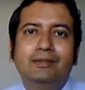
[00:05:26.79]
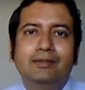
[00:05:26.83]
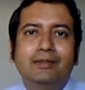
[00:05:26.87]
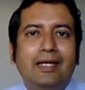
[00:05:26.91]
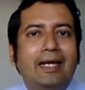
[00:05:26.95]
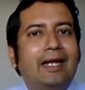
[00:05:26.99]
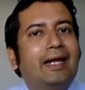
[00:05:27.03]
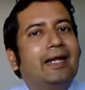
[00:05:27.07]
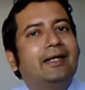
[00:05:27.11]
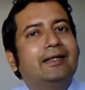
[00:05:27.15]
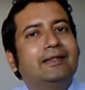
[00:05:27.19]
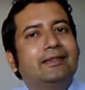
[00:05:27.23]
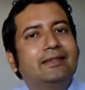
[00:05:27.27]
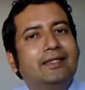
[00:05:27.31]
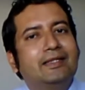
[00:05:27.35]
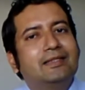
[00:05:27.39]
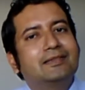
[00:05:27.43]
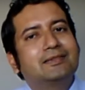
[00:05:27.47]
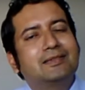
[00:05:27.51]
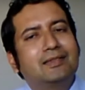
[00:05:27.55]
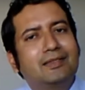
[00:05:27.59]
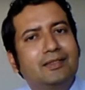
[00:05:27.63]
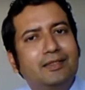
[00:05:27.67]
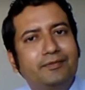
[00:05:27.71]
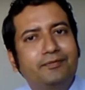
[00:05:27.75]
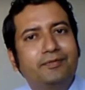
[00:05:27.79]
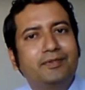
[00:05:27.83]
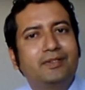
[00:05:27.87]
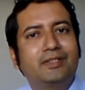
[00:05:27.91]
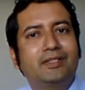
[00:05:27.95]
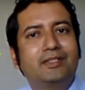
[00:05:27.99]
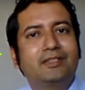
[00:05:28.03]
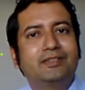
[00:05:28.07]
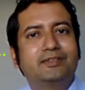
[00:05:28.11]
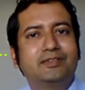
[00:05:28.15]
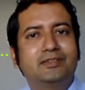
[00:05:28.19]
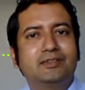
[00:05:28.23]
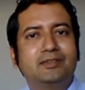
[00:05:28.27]
And these
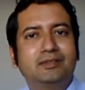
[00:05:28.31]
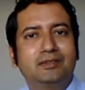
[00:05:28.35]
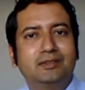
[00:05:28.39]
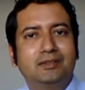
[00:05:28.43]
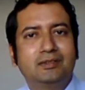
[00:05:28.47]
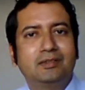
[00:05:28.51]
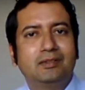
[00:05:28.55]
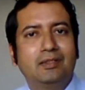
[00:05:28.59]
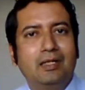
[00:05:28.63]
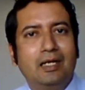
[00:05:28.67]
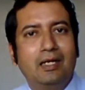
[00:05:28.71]
certifications